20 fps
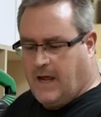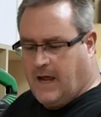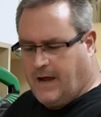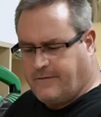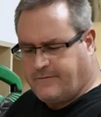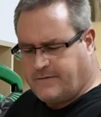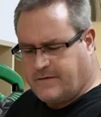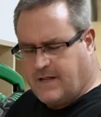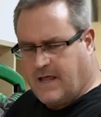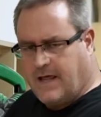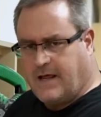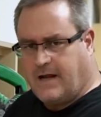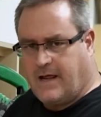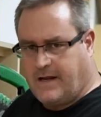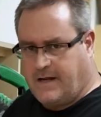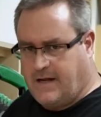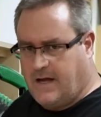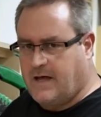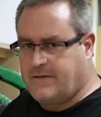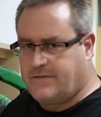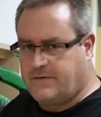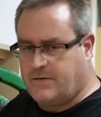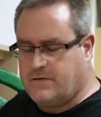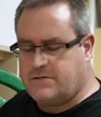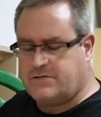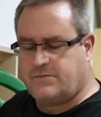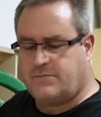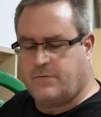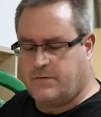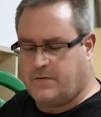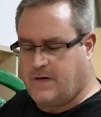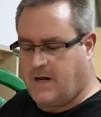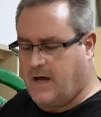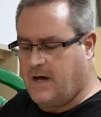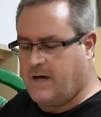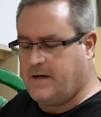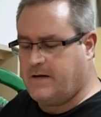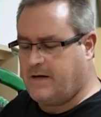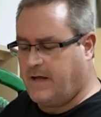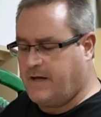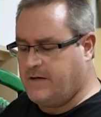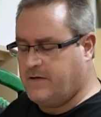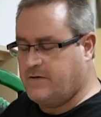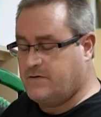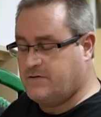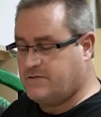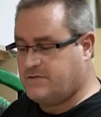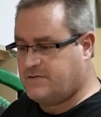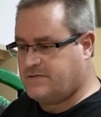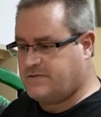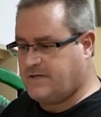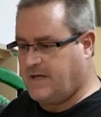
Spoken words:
After that, I got those put on. I used